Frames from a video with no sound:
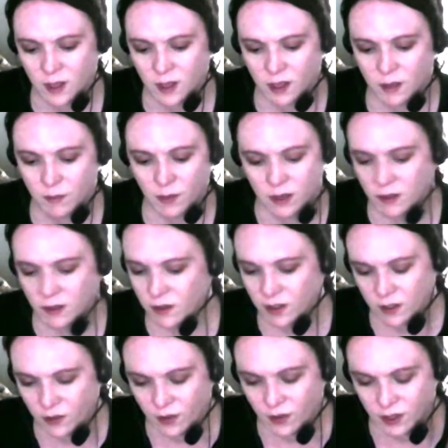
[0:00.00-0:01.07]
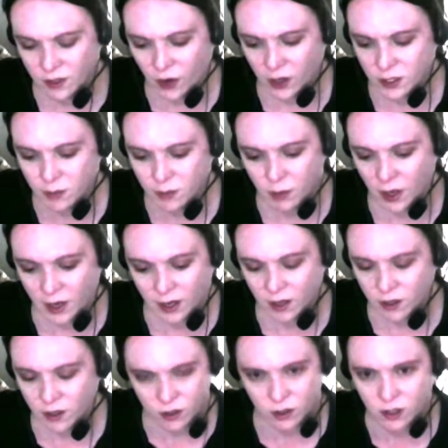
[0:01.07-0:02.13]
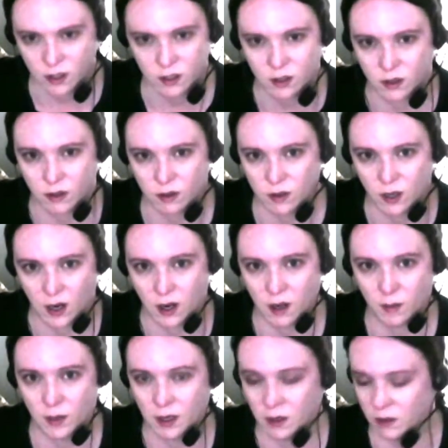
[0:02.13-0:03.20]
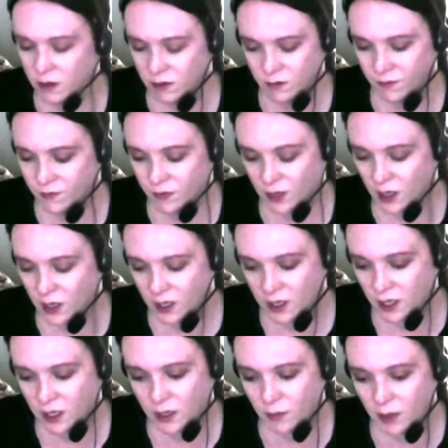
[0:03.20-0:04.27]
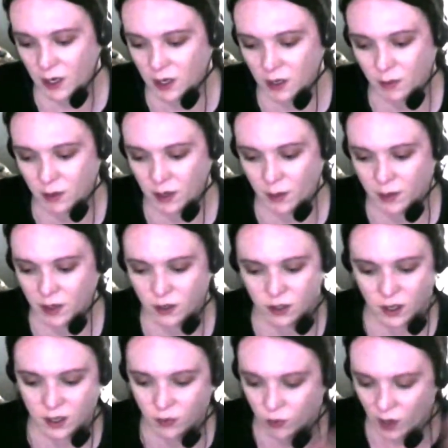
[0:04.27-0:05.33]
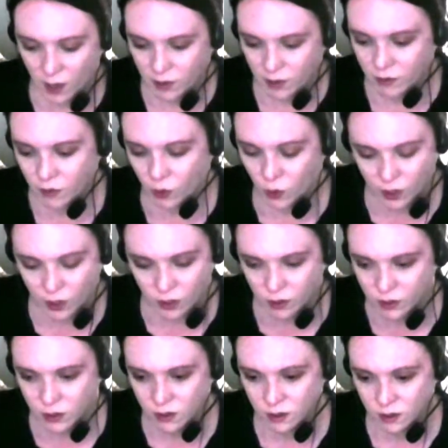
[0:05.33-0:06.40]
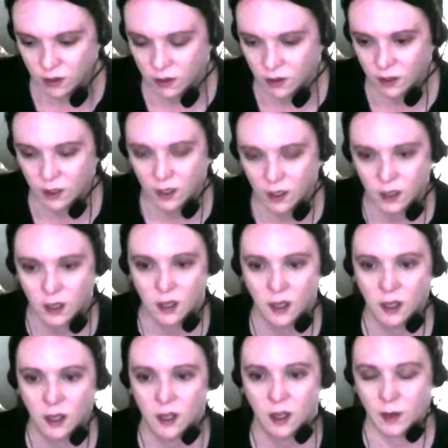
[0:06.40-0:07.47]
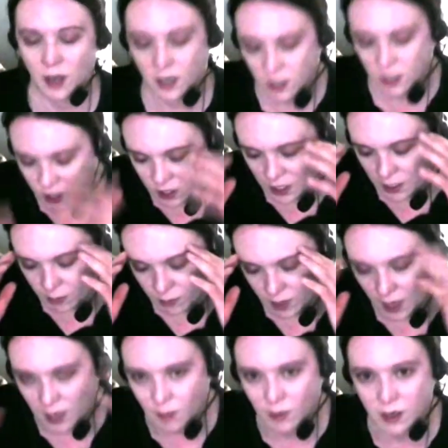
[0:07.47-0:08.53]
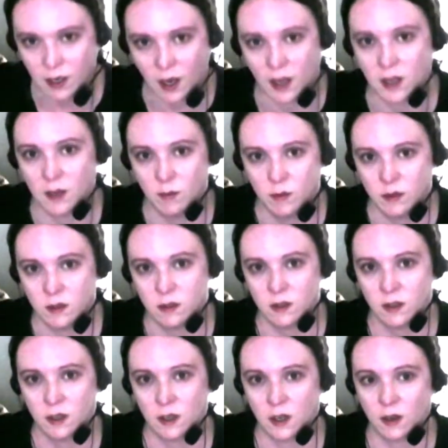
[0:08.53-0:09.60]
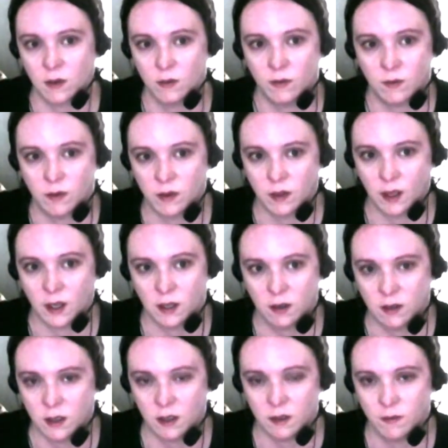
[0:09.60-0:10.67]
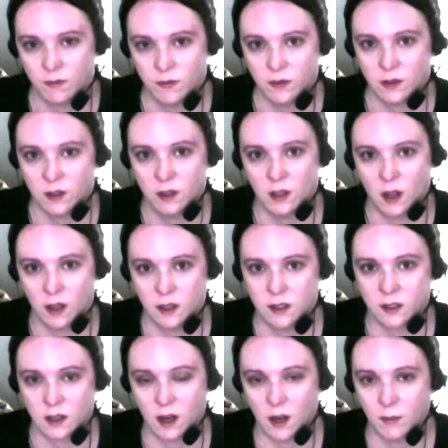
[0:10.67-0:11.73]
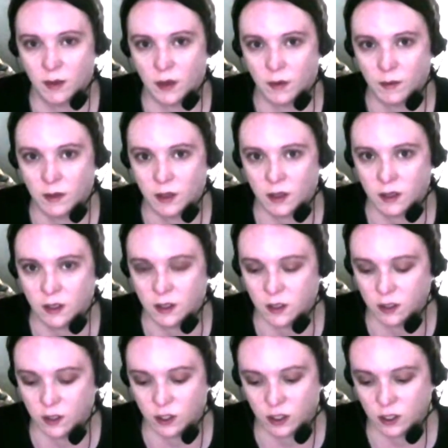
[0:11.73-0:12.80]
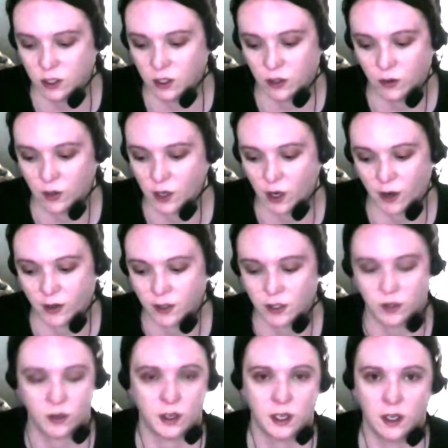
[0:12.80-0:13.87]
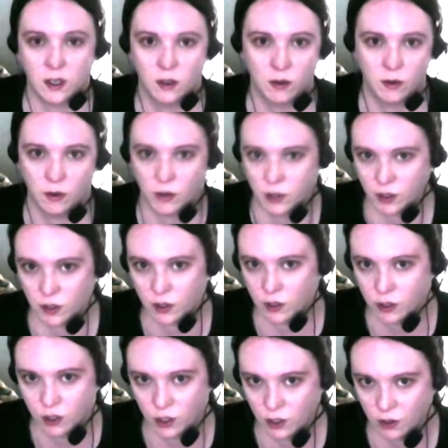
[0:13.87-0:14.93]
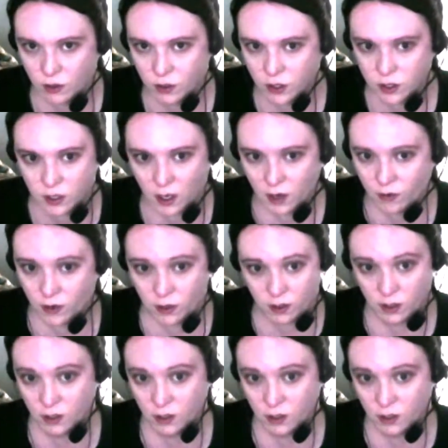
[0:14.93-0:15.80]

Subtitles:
But just as far as players are concerned, yeah, I mean, it could be anybody. I mean, there's like Robin Ford. I mean, I could just keep naming names, like nonstop. Just do a cursory Google search, and you'll discover